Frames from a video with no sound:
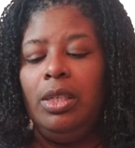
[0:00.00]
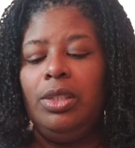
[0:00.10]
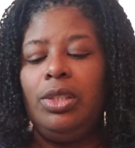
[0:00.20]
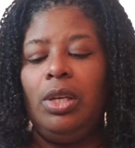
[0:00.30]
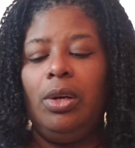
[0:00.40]

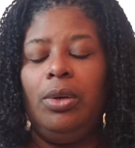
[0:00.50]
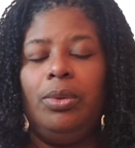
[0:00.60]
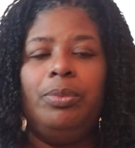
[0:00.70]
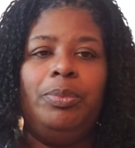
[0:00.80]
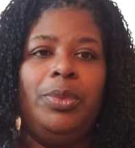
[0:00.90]

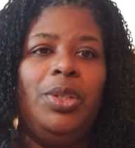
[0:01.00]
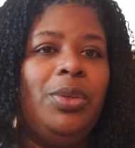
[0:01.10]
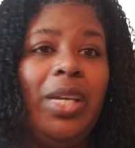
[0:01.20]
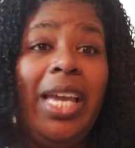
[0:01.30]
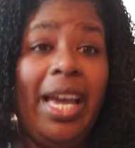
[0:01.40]
So you
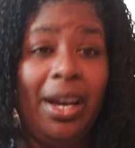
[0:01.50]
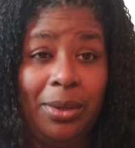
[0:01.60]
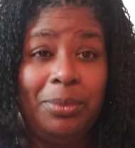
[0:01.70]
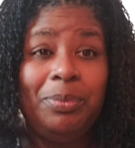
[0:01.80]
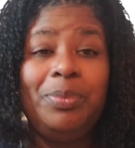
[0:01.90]
can
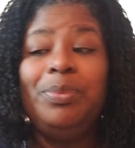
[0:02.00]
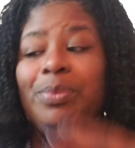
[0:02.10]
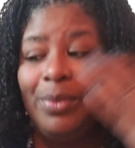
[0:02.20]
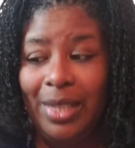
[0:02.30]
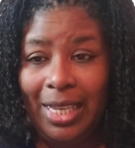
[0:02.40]
count
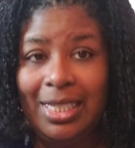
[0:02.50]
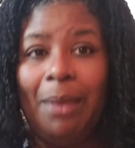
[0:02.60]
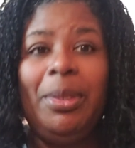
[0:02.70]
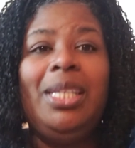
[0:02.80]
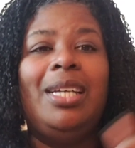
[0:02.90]
That's how
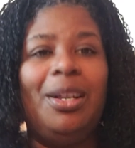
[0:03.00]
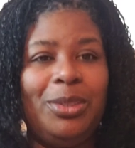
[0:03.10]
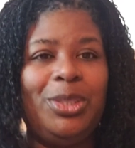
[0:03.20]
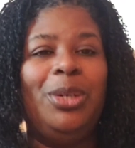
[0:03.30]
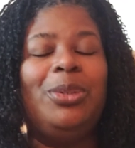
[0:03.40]
many
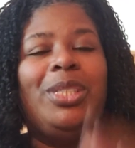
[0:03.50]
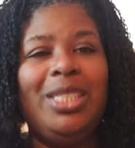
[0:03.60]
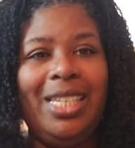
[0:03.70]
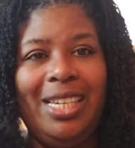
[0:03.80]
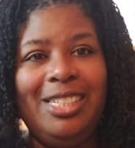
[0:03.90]
dollars goes
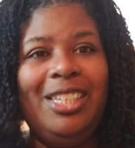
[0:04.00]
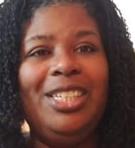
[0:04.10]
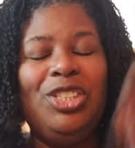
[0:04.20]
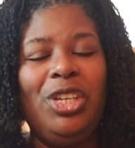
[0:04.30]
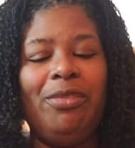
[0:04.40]
into
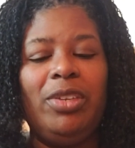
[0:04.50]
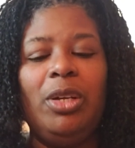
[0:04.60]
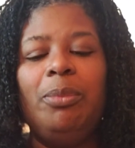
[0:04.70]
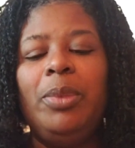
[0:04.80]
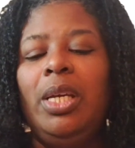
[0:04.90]
each
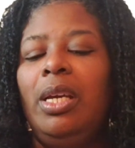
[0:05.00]
envelope.